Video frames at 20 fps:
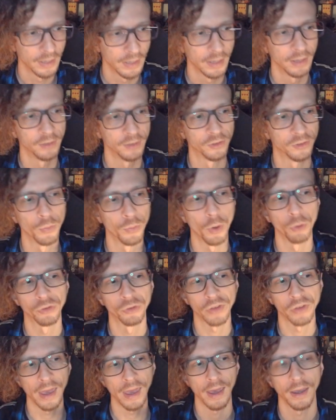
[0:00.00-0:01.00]
is the
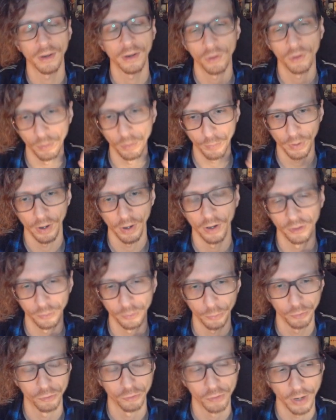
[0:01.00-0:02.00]
most accurate
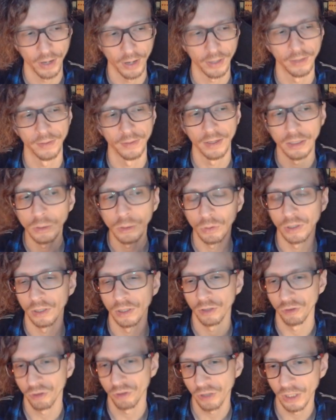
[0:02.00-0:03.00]
possible tracking that you can
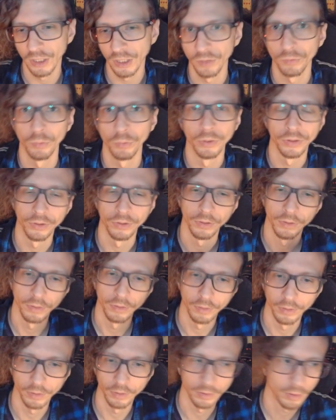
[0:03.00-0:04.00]
achieve with
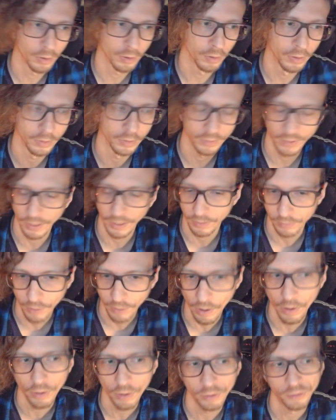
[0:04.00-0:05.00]
the current
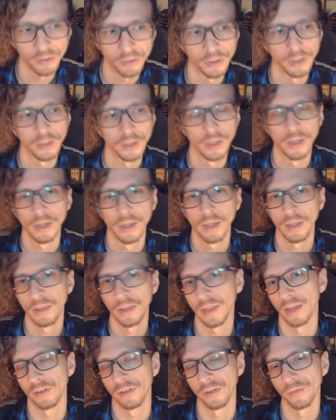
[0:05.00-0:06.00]
technology
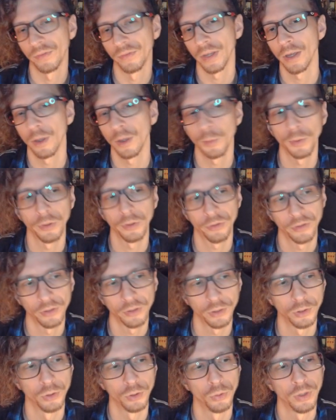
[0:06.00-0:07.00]
that's available to
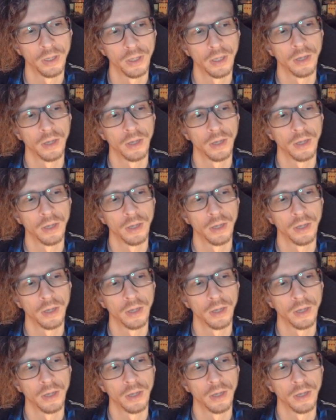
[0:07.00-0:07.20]
you,